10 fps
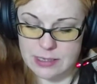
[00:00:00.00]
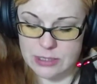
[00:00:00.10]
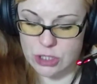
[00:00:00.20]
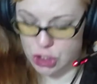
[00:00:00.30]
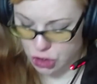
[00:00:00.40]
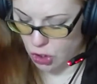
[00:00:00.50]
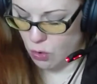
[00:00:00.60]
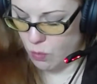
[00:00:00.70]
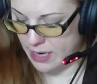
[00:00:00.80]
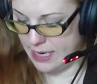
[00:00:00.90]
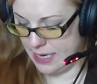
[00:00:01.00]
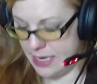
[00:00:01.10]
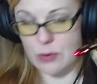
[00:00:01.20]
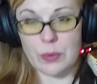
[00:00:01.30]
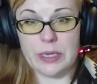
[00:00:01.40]
show what he
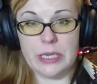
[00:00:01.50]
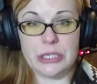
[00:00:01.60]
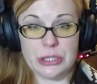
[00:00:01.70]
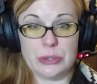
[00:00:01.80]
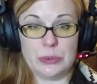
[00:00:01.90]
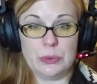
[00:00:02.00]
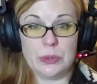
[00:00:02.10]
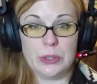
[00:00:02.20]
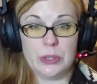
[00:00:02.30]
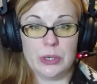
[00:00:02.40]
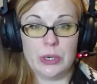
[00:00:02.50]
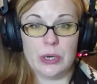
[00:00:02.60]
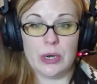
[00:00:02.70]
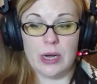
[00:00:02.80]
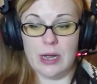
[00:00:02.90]
can really do,
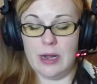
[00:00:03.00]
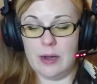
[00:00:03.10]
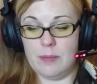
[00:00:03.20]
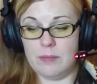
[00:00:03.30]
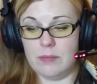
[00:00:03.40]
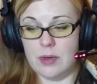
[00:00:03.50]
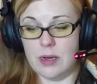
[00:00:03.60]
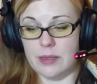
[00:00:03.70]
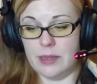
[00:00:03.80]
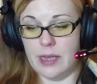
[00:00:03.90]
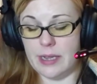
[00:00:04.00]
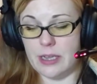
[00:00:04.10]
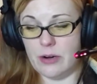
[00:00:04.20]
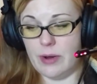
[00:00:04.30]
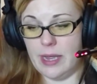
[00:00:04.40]

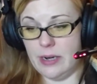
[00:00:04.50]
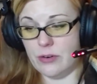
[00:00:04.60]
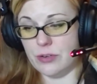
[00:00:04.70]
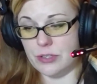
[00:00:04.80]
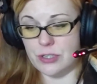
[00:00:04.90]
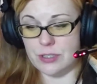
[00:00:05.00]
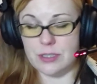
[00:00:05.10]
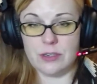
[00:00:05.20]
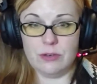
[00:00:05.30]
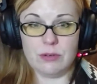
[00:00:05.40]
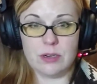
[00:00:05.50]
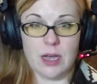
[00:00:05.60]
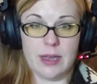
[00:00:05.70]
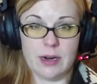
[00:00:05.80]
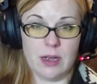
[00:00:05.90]
unlike, you know, Hayden Christensen, who
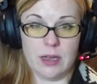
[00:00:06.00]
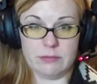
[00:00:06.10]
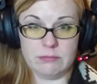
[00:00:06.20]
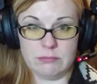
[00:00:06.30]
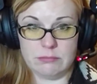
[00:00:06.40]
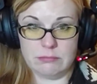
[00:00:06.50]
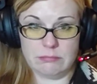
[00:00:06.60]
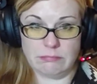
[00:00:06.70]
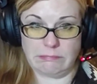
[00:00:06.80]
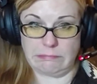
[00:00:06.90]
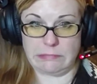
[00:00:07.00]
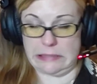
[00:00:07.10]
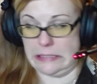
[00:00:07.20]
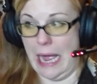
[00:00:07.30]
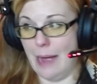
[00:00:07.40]
kind of got
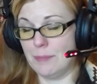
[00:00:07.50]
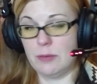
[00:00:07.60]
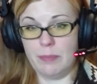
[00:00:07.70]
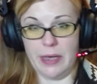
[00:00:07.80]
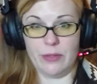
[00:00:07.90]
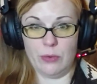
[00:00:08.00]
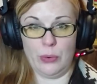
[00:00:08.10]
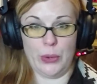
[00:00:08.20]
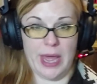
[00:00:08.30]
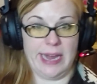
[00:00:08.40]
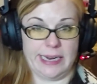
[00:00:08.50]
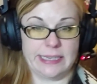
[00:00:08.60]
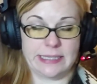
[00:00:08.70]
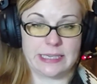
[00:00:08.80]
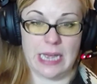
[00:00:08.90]
zapped by the whole
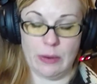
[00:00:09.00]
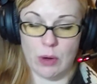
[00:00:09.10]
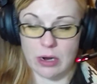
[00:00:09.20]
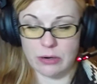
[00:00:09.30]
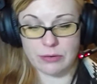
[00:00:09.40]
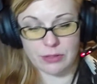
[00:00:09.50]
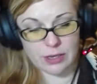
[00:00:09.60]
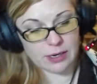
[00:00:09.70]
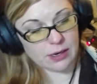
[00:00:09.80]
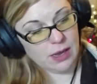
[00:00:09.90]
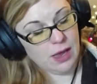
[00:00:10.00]
Anakin Skywalker thing.